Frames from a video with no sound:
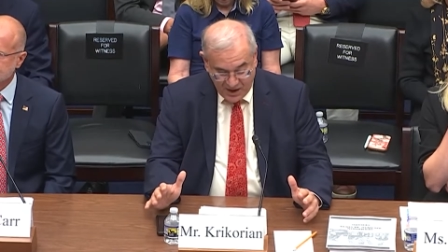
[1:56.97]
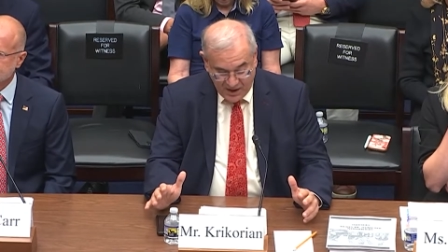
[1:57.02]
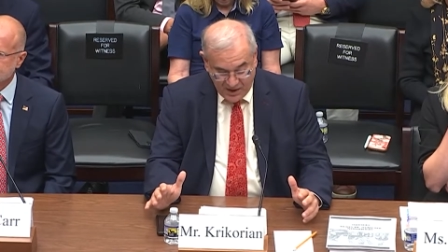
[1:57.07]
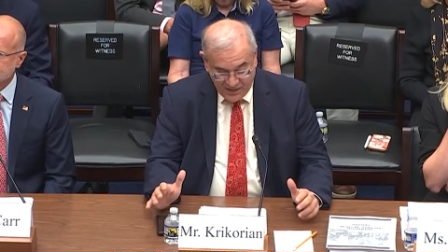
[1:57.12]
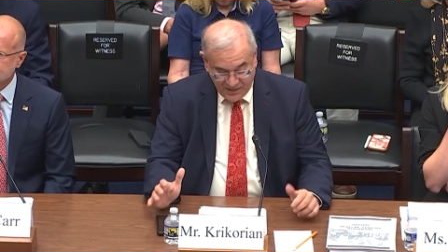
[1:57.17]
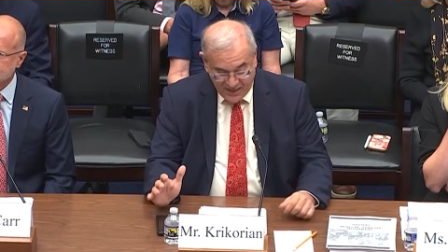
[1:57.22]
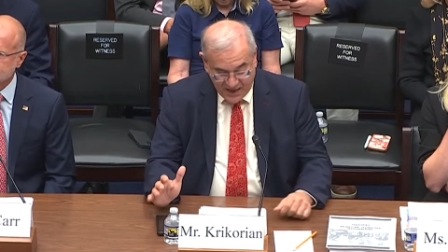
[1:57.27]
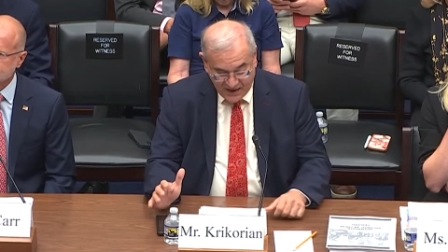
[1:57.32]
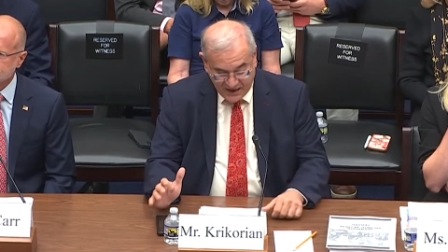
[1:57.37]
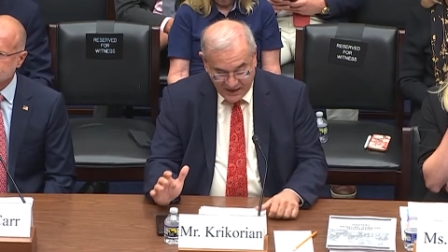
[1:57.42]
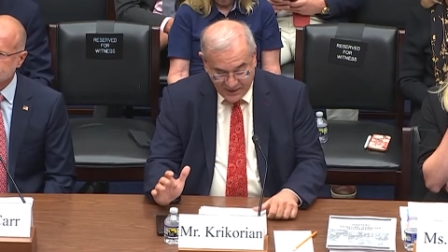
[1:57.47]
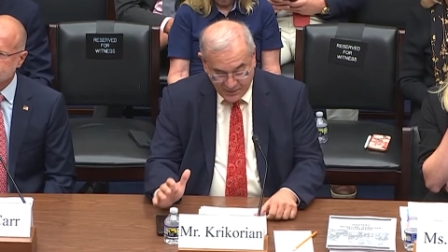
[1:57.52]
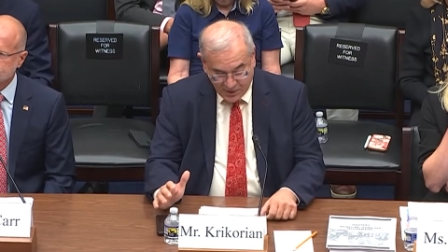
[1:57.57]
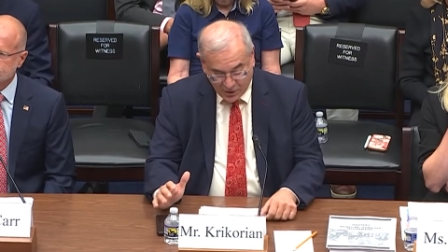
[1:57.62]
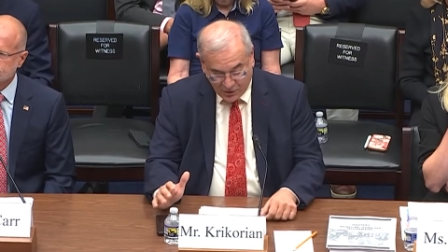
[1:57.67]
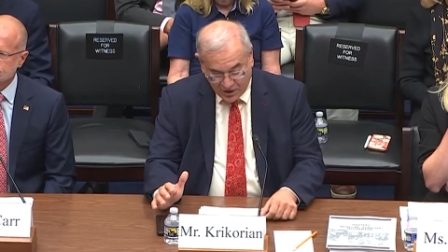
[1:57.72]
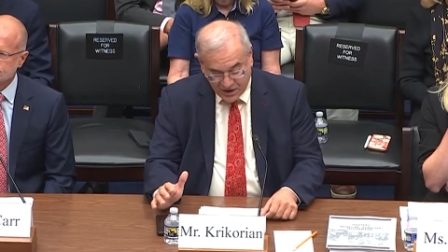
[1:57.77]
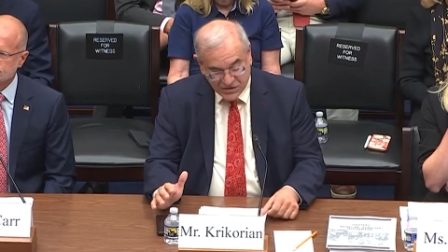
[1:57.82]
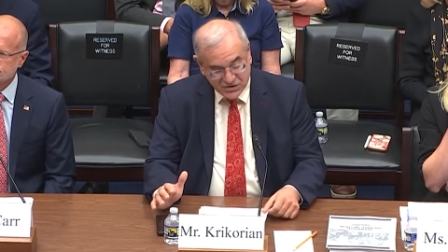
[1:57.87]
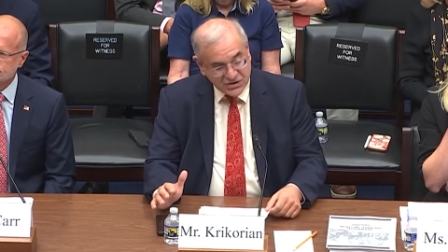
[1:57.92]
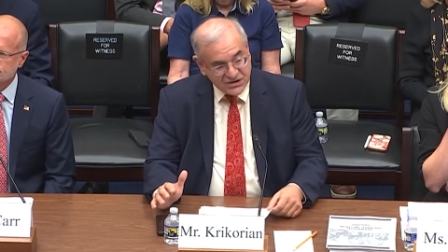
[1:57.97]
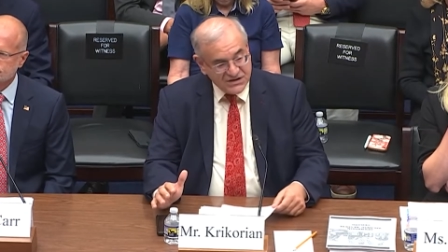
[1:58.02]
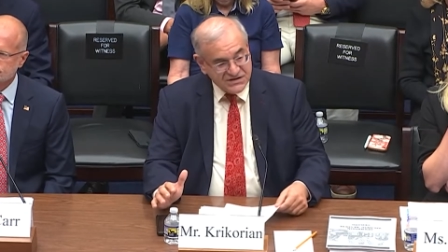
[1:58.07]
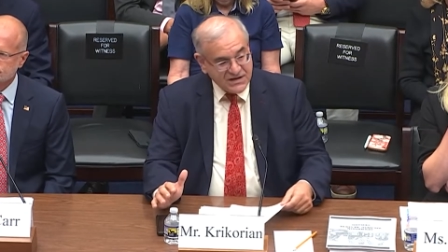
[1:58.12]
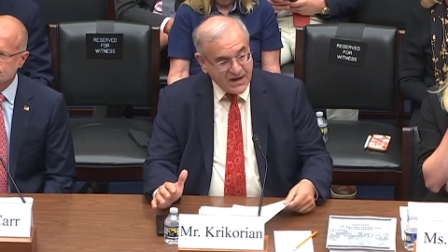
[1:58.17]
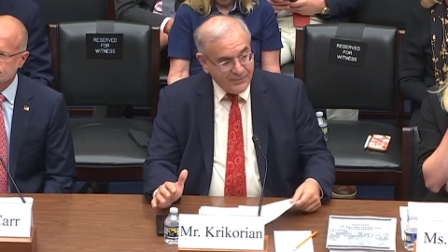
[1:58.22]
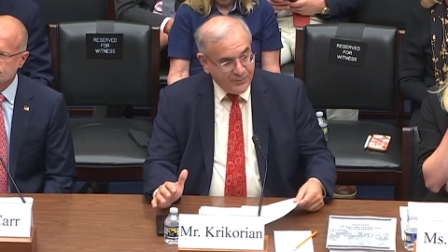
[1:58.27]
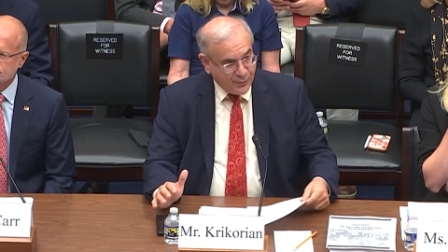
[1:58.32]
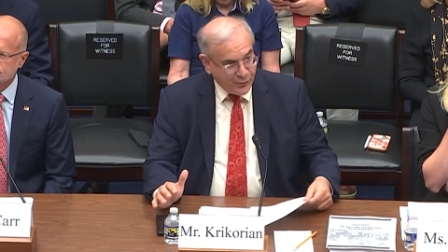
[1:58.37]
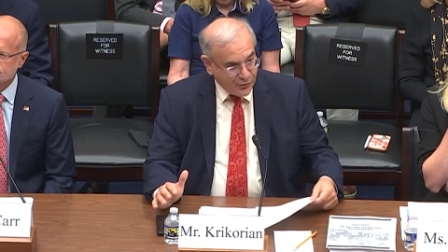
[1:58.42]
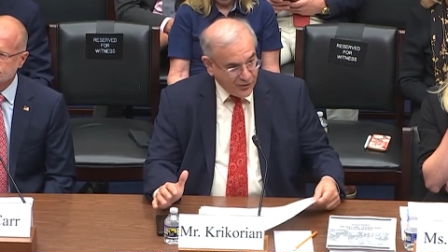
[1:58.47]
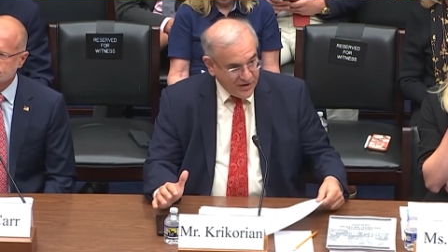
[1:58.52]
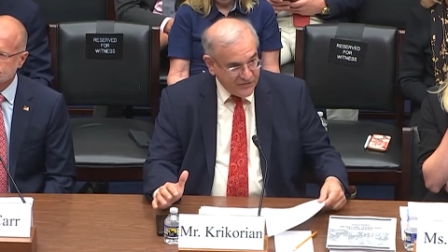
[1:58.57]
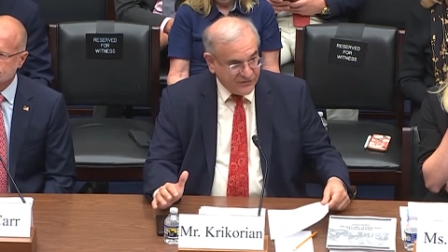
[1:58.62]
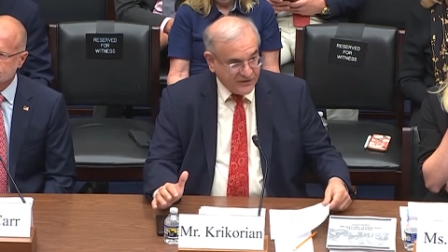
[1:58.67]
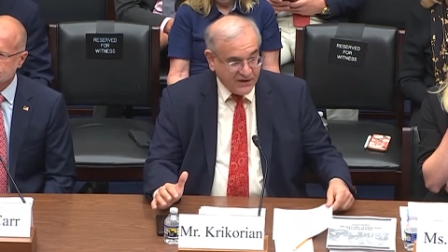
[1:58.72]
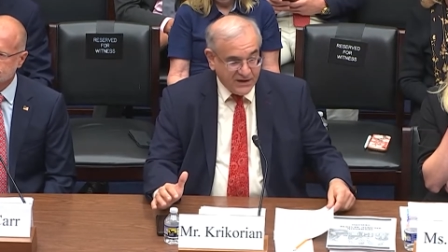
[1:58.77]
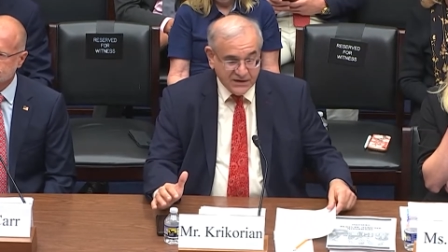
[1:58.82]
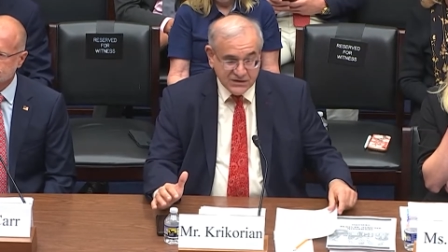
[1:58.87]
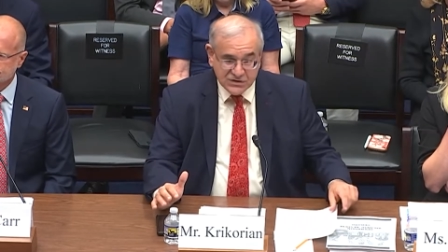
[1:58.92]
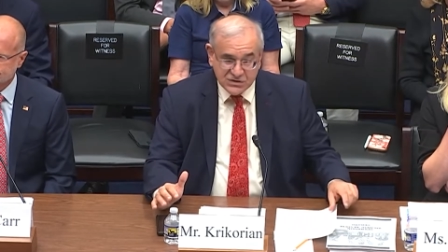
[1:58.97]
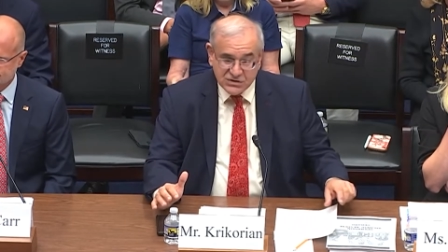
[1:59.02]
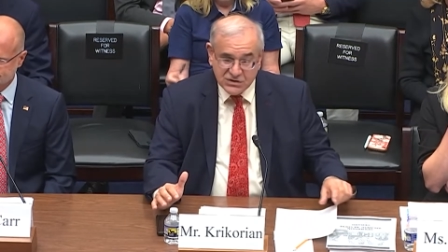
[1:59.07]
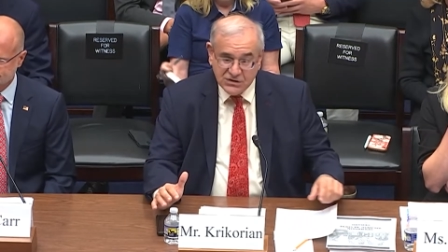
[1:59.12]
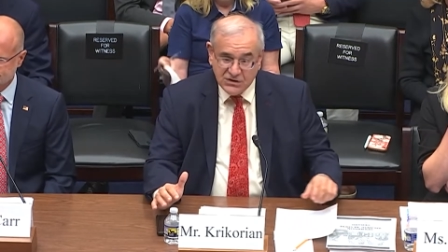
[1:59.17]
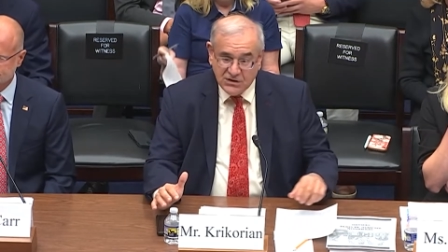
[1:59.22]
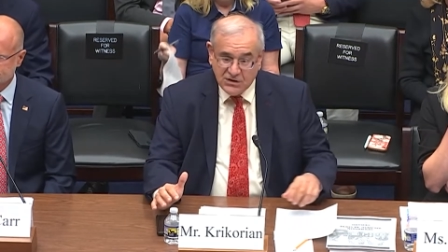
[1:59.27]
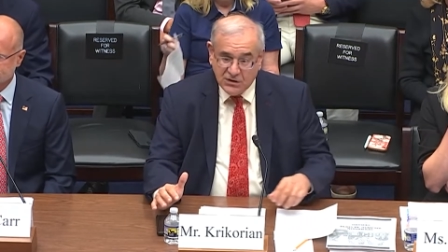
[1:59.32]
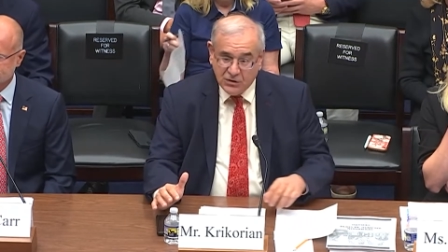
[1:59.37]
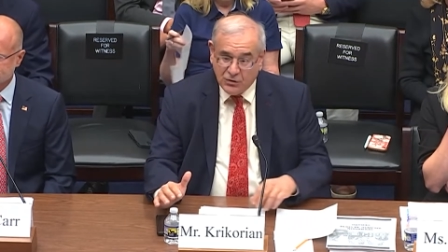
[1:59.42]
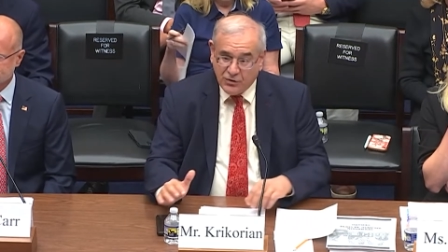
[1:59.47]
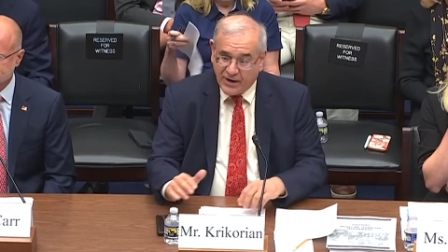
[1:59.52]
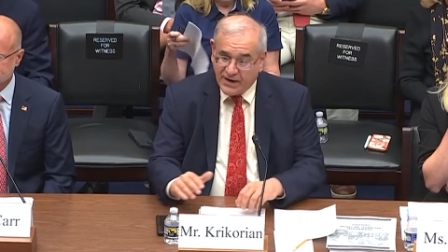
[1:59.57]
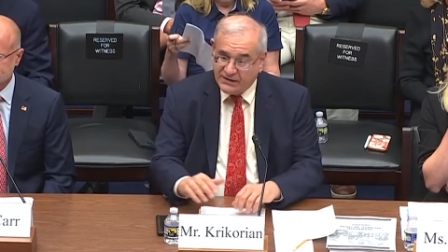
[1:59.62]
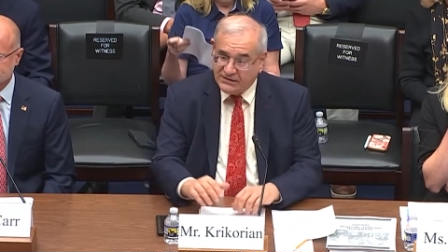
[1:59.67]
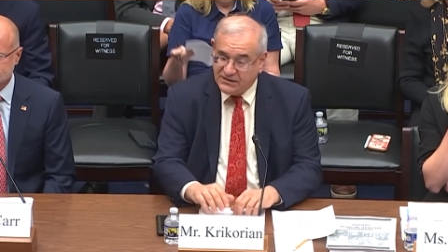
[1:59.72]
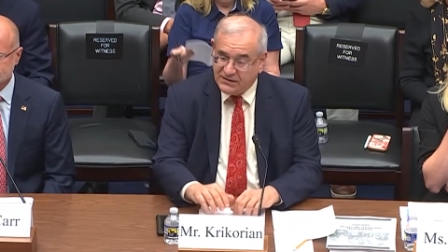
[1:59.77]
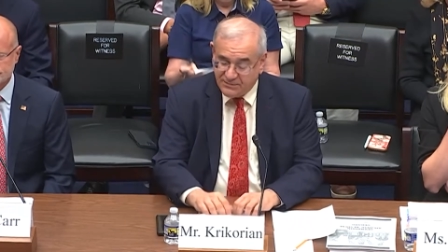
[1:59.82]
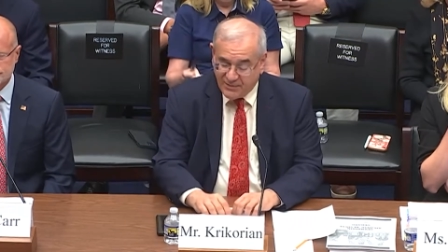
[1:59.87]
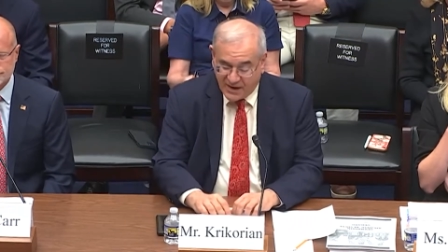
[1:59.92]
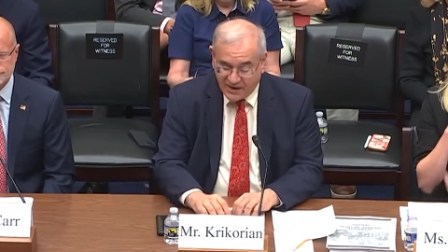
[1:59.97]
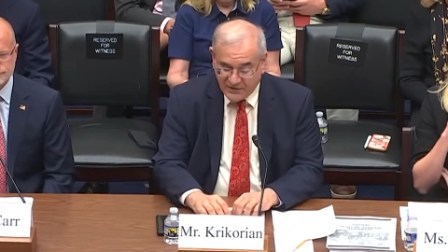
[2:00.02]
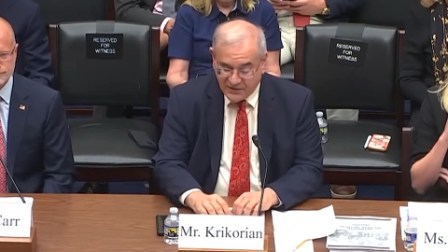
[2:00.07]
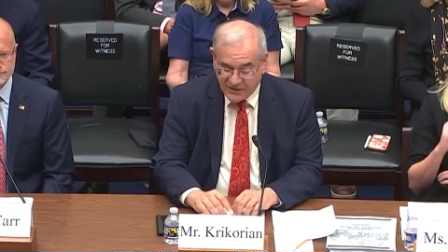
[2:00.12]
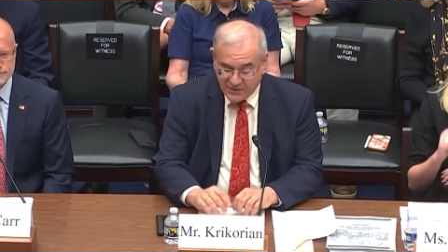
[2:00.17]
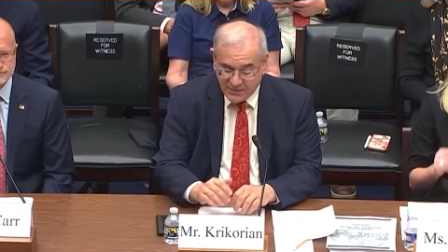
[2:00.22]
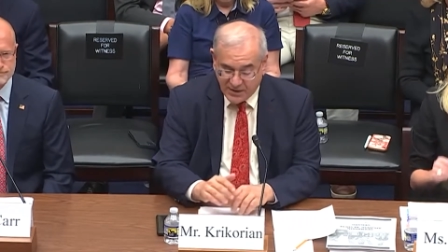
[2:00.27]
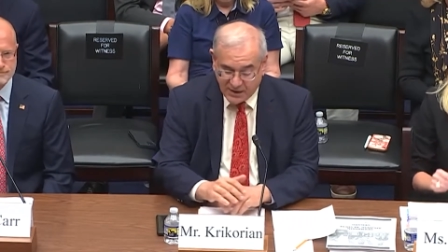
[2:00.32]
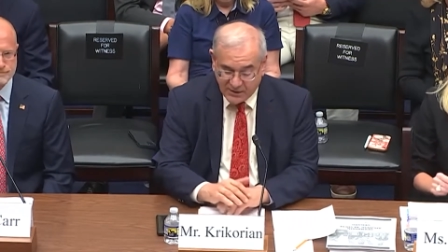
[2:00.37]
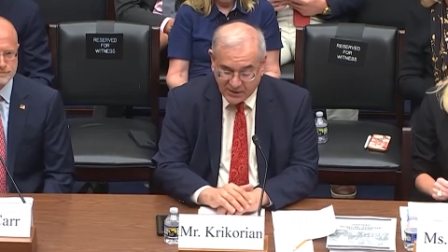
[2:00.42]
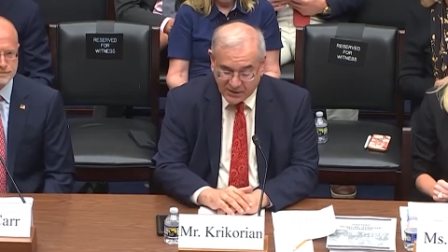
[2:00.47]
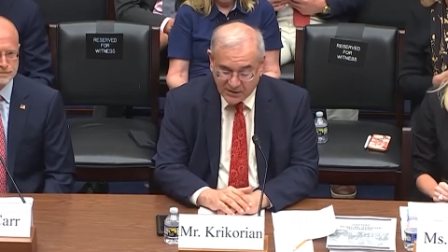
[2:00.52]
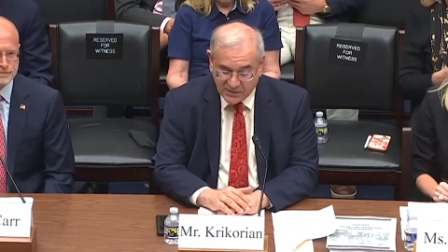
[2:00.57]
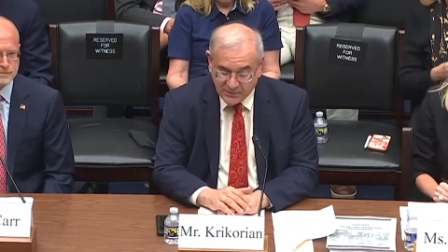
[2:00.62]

that immigration is a privilege granted by the American